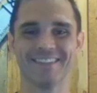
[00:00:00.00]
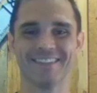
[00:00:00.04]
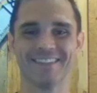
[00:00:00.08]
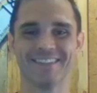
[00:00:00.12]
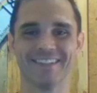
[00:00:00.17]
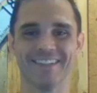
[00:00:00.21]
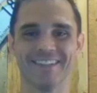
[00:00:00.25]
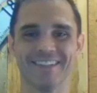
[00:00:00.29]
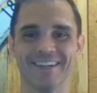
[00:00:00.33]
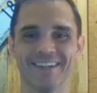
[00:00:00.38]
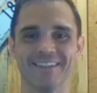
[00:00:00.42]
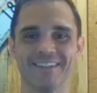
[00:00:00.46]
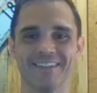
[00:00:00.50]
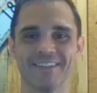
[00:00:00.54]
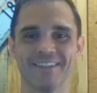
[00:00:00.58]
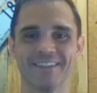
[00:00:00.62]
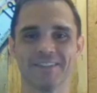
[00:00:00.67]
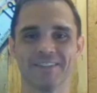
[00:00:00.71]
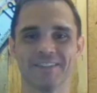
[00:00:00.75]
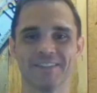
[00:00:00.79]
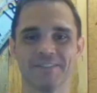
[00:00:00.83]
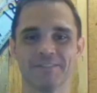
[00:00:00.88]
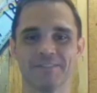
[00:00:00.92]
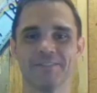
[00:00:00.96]

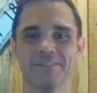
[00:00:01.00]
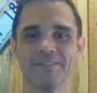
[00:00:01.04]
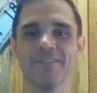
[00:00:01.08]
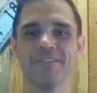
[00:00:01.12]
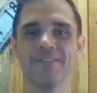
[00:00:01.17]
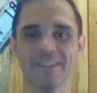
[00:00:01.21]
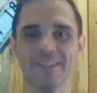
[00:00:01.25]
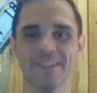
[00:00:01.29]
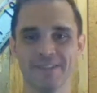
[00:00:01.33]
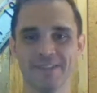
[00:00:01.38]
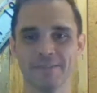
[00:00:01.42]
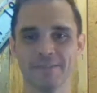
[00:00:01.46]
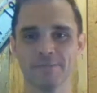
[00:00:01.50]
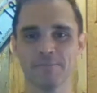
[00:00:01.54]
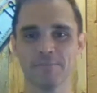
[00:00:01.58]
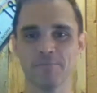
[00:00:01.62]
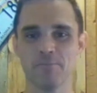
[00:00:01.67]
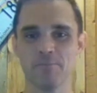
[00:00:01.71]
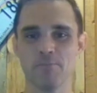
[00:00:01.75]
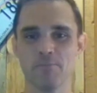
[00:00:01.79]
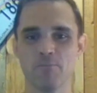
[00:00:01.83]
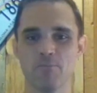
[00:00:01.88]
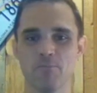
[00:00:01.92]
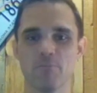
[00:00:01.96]

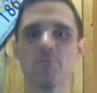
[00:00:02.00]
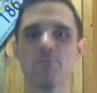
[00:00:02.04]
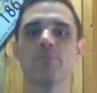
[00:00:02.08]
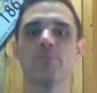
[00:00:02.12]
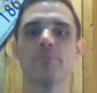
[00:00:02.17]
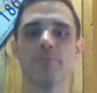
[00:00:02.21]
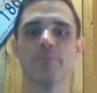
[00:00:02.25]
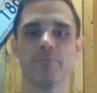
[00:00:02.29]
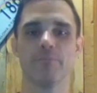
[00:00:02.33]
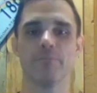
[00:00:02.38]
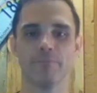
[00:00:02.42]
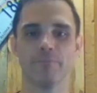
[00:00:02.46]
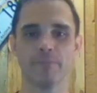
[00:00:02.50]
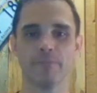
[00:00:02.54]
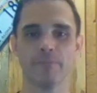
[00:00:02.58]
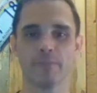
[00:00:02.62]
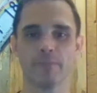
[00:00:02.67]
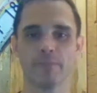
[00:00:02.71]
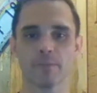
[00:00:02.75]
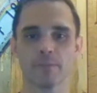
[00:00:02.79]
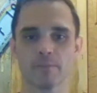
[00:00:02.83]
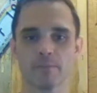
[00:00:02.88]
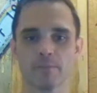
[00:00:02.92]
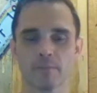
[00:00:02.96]

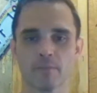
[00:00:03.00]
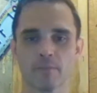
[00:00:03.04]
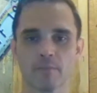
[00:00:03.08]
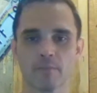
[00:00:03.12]
This person isn't speaking.